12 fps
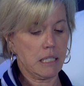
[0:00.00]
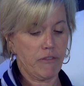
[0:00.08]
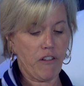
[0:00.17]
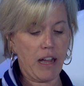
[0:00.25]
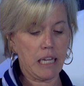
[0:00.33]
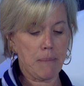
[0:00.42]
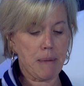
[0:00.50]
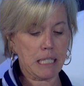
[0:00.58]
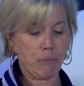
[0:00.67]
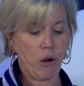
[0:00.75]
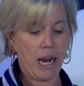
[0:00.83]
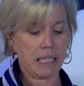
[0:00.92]
defining best
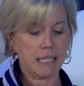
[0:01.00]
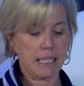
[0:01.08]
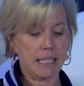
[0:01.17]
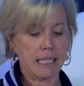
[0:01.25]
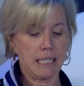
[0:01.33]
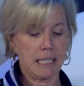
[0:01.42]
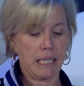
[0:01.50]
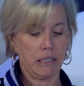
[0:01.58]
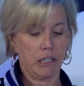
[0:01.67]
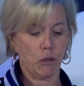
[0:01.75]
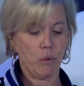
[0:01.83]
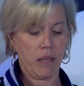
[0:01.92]
practices in
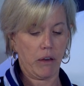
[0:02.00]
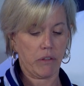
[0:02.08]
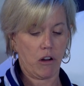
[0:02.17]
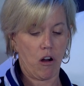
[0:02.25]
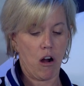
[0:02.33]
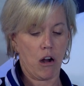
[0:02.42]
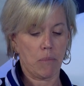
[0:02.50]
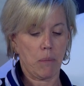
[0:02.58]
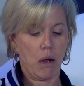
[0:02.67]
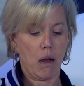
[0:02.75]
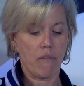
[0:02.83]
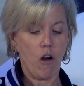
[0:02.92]
dealing with healthcare harm
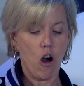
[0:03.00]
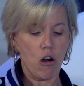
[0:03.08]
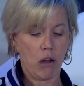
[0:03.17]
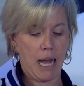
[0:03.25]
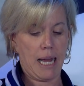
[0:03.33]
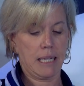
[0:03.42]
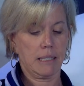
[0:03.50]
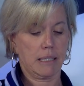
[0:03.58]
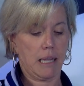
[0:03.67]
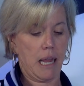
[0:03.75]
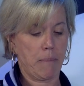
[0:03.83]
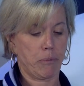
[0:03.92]
of all kinds,
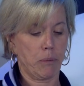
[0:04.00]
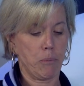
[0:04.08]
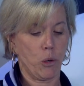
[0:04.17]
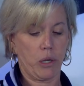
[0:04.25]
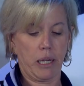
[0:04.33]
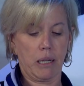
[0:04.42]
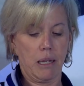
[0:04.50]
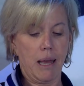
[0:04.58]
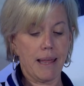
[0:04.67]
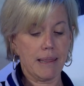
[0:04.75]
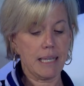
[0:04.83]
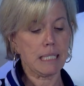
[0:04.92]
and promoting
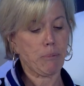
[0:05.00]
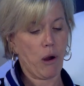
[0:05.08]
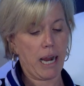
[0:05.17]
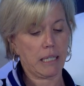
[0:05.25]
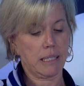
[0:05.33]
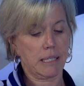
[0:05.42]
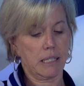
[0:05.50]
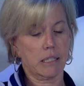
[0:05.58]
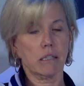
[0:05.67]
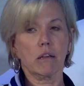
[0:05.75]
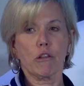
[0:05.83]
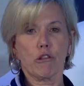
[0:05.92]
these
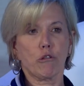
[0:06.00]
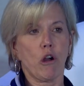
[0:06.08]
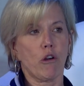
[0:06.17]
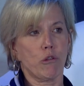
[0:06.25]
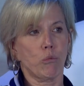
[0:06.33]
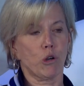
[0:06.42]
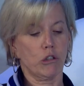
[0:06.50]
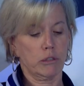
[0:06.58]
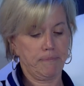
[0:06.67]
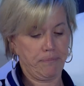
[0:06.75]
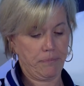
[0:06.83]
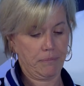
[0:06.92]
practices throughout the world.
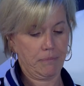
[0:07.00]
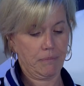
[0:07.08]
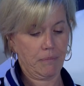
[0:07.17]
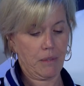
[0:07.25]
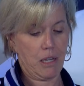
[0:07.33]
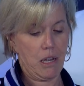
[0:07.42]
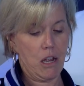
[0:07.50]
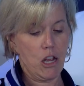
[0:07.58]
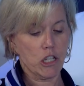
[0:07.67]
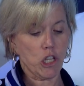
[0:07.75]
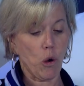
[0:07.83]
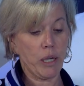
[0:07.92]

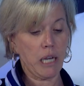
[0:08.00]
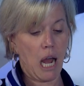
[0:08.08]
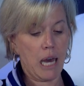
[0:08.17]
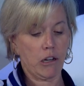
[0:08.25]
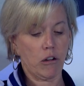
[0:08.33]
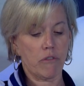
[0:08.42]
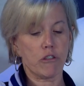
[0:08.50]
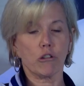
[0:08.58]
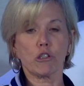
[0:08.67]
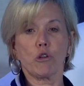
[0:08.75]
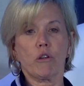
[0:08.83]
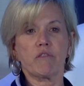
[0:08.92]
So in honor of
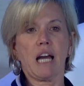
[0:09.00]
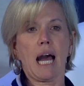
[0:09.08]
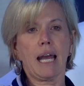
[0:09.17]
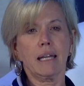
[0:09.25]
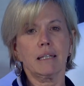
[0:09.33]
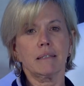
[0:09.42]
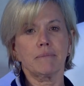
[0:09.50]
those who have died,